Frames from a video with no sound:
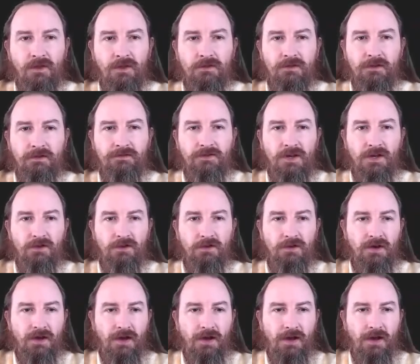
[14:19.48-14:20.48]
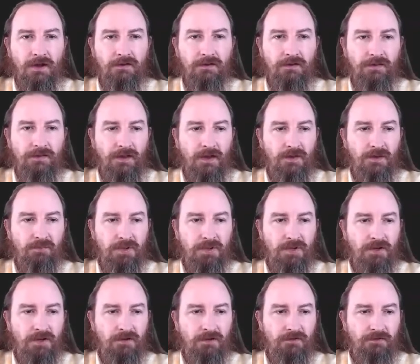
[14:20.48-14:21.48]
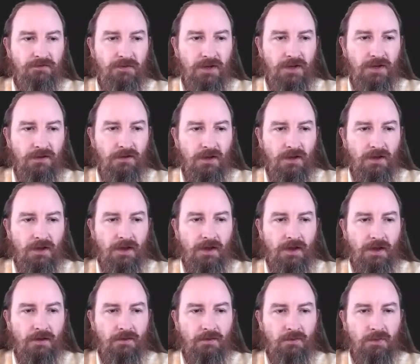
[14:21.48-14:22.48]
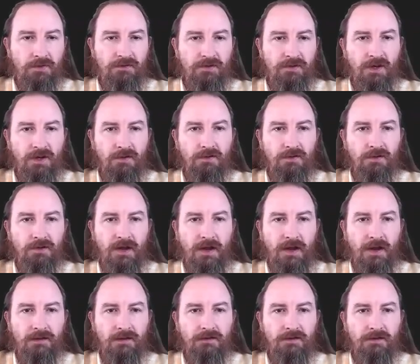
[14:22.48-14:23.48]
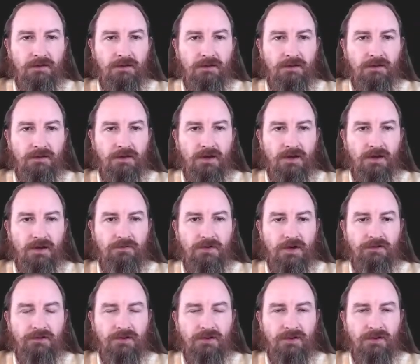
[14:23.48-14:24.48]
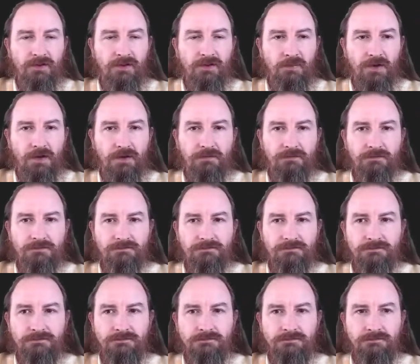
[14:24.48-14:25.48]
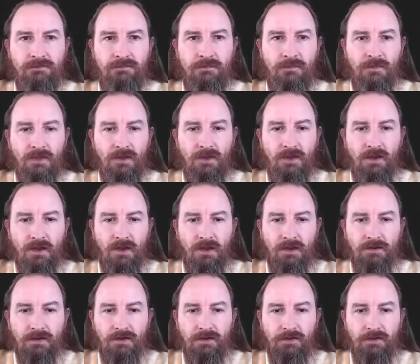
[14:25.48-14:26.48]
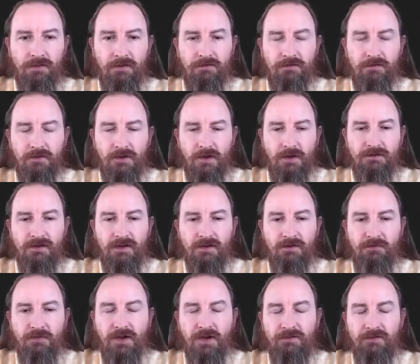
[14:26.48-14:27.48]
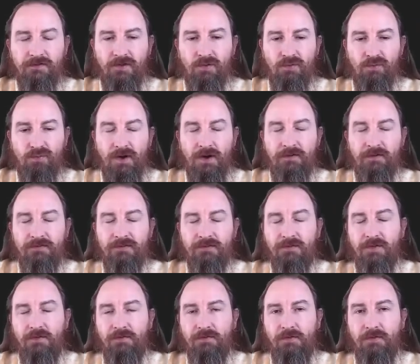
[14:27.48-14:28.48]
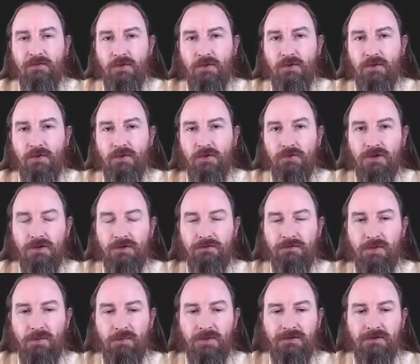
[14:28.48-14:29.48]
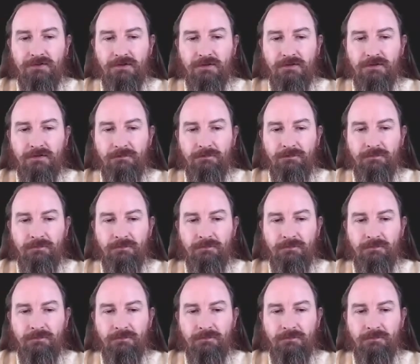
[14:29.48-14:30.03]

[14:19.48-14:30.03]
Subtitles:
Let's take a look at that plugins file, and we'll take a look at the configuration that we've got. Now this identifies the rest of the folders for all of the pieces.